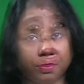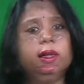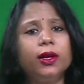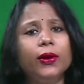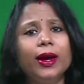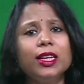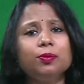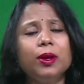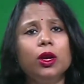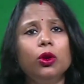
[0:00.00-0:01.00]
There
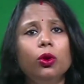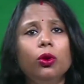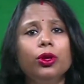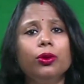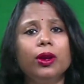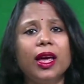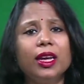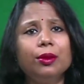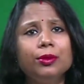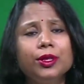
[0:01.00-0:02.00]
has been no
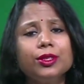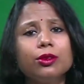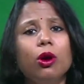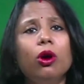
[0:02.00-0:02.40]
unanimous